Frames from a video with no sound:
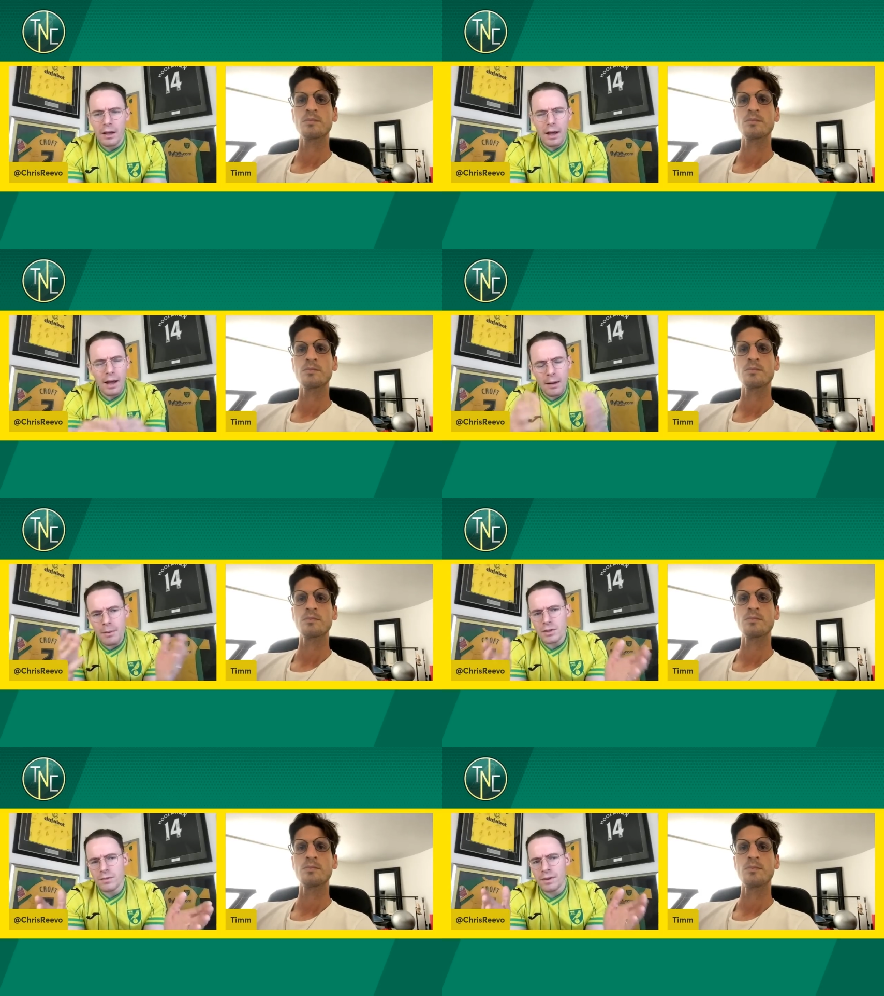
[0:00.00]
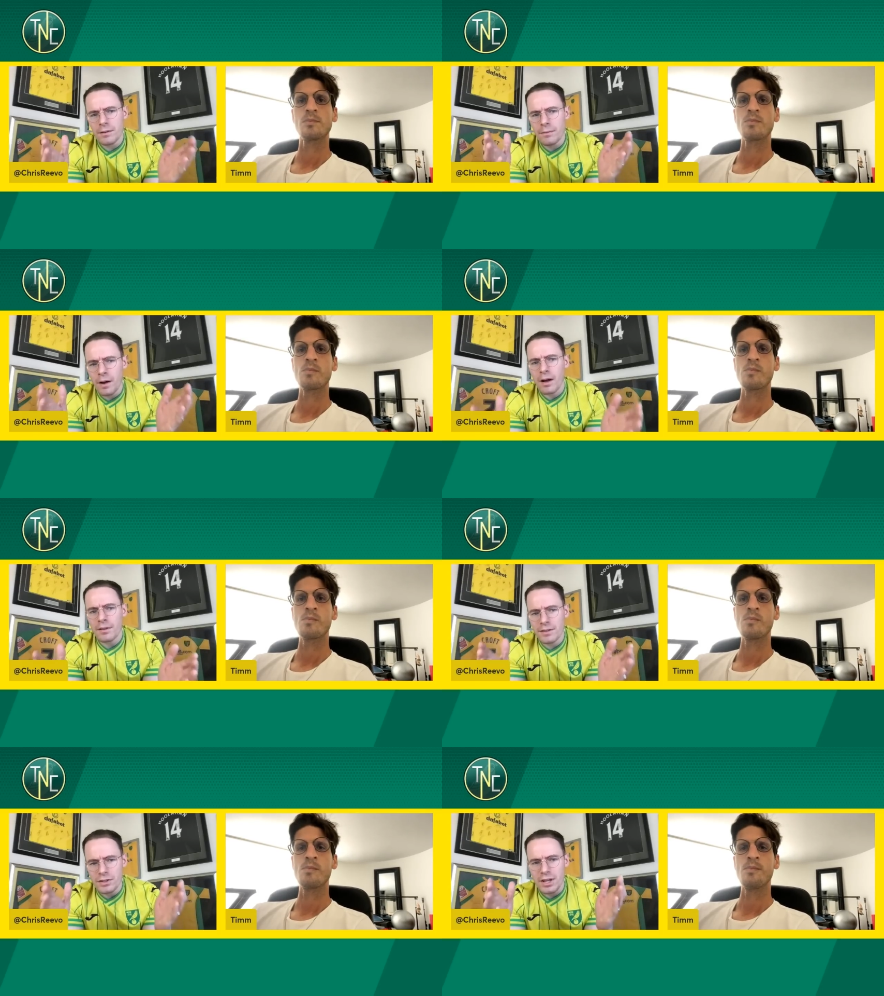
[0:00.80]
Speaker 1: How much of an
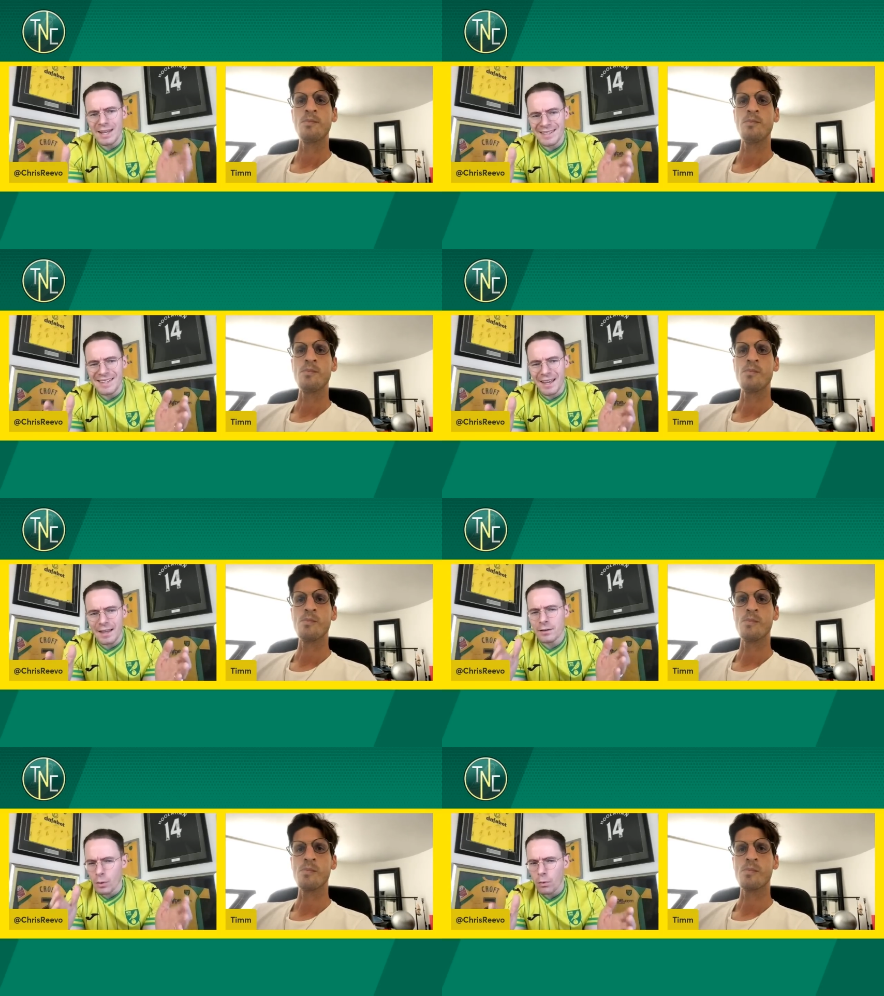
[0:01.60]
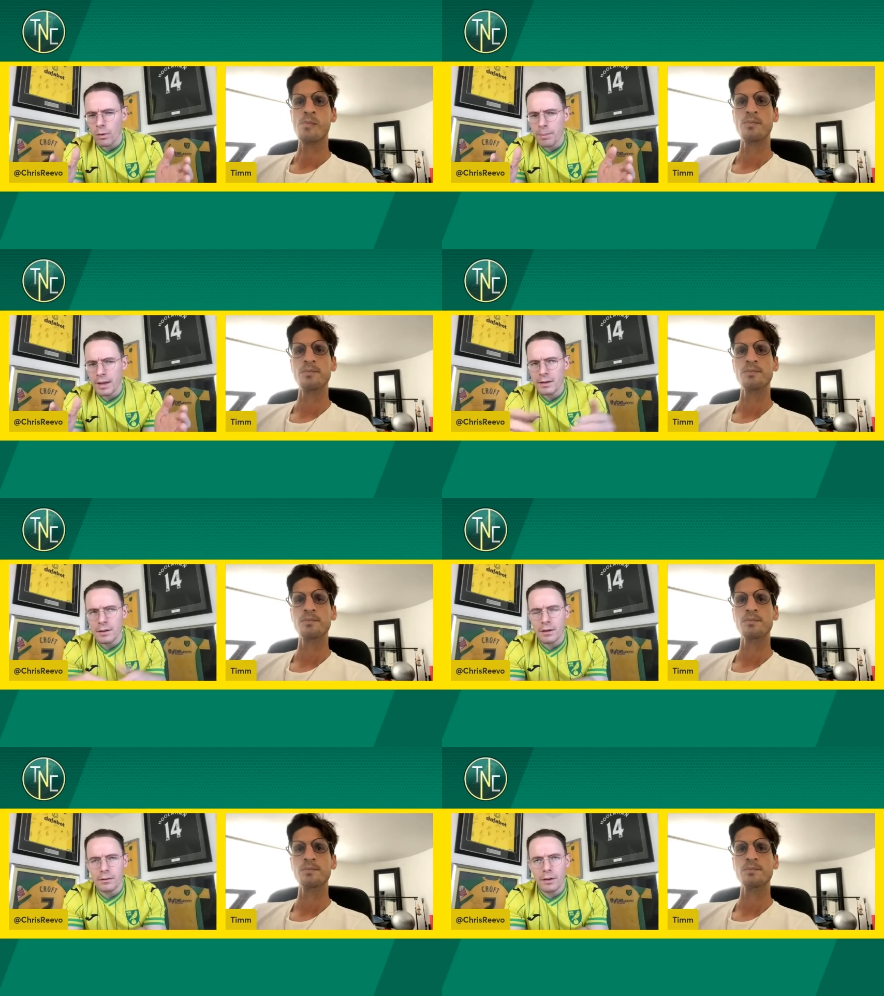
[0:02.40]
advantage is it, in your
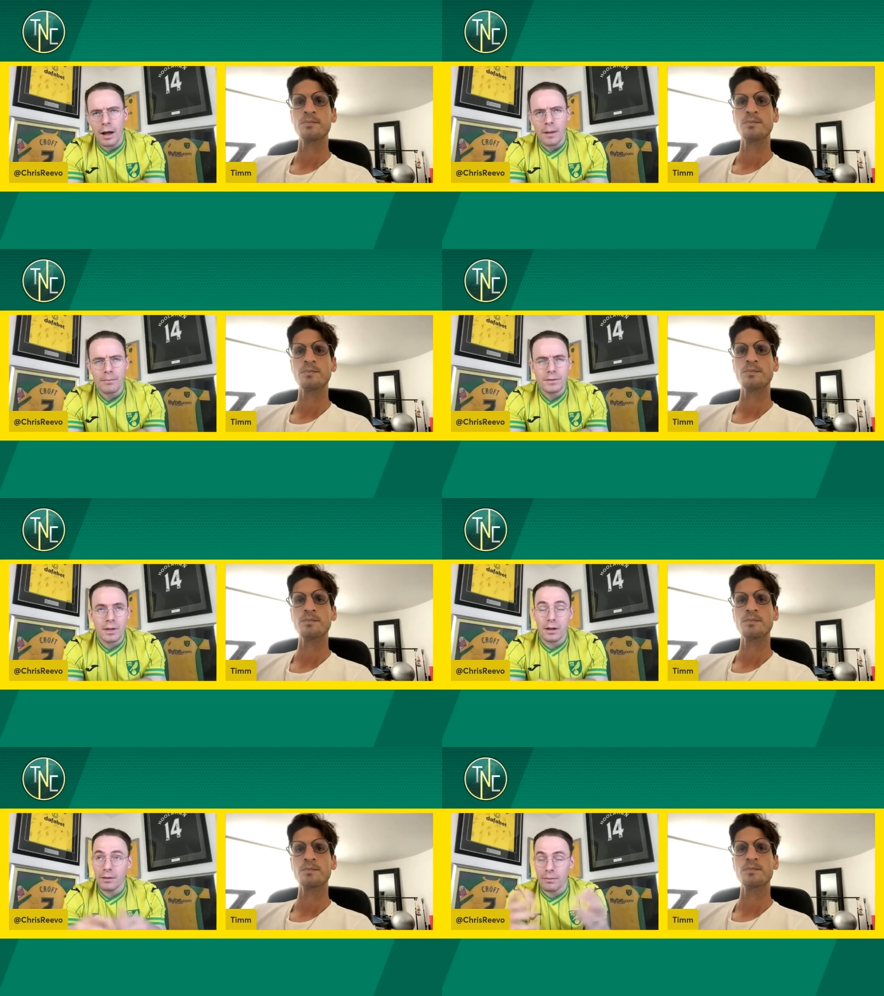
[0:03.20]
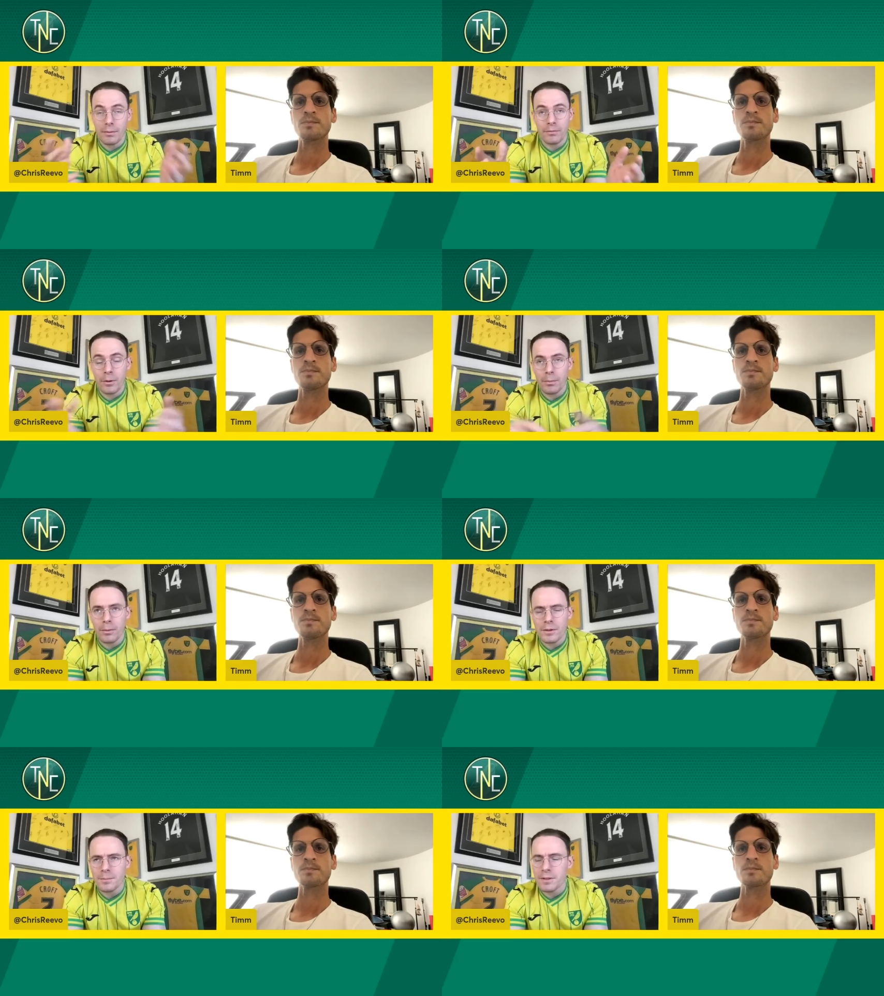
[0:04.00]
opinion, um, certainly from a
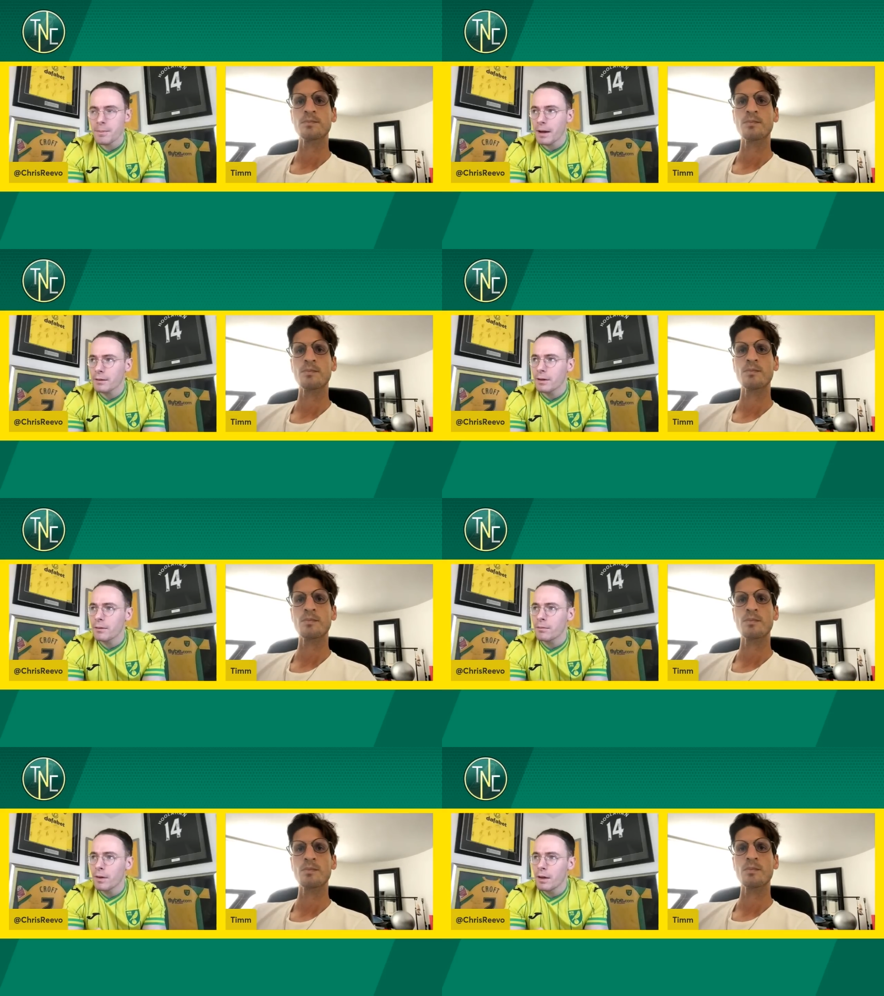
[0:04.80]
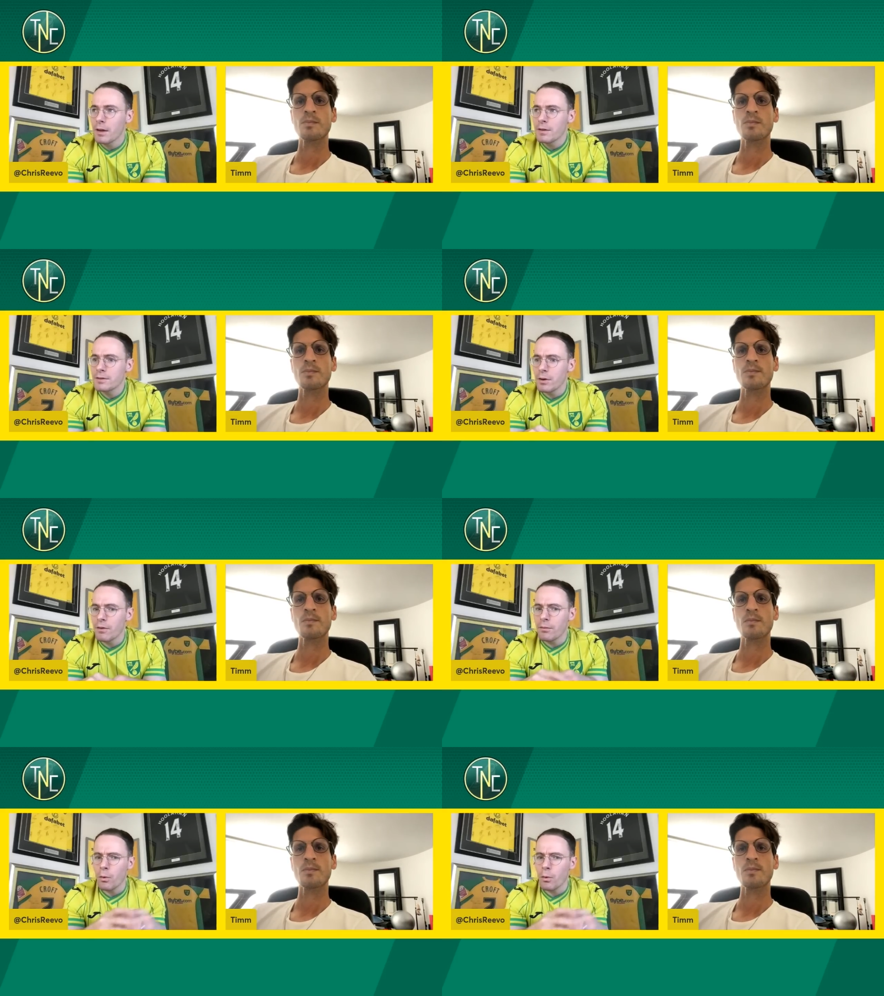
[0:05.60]
footballer's perspective, to have